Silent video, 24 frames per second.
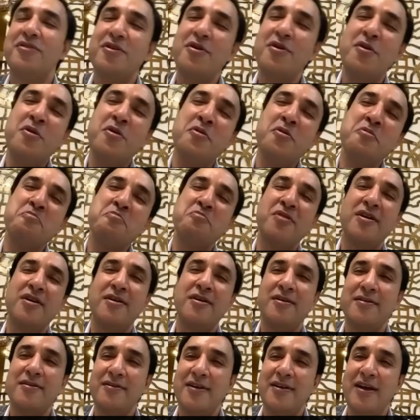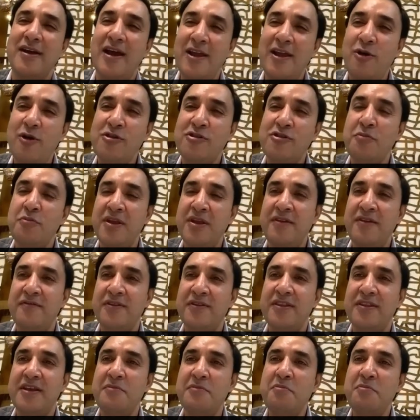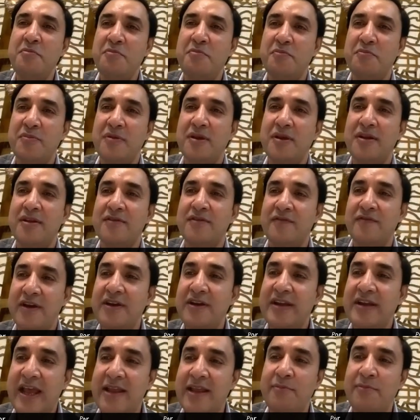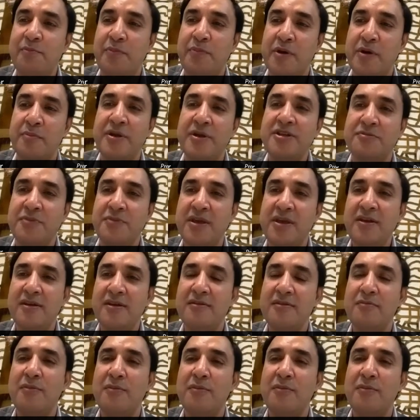So, I also play with them when time permits me.